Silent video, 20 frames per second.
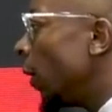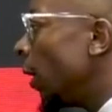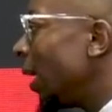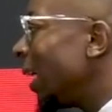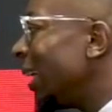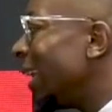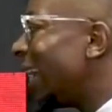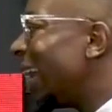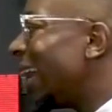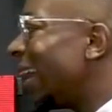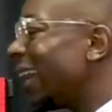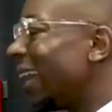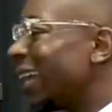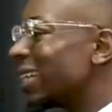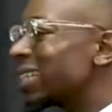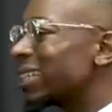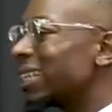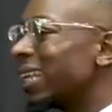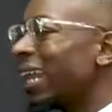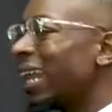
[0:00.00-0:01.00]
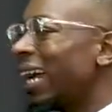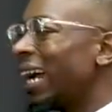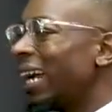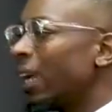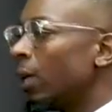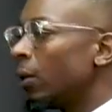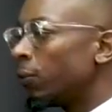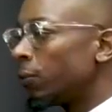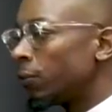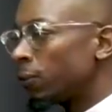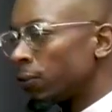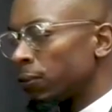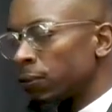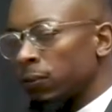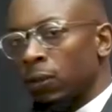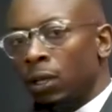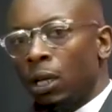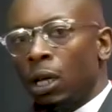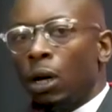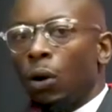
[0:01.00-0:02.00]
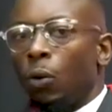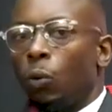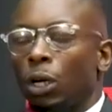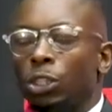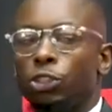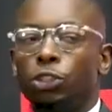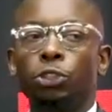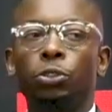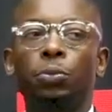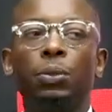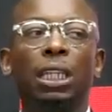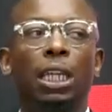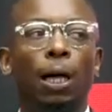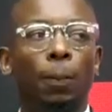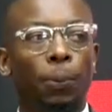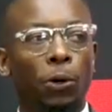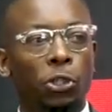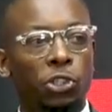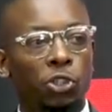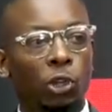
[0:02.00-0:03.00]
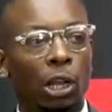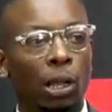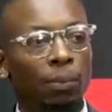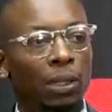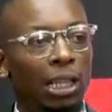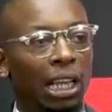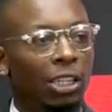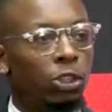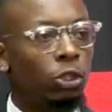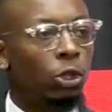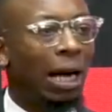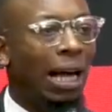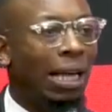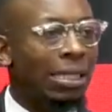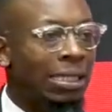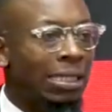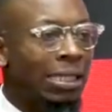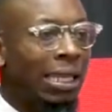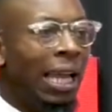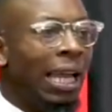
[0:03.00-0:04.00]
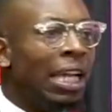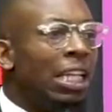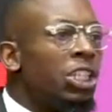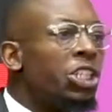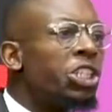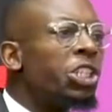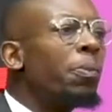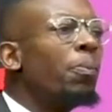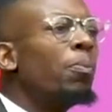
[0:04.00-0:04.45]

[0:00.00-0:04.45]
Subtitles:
in Hannah's life. What do you mean, Apostle? I'm glad you asked. She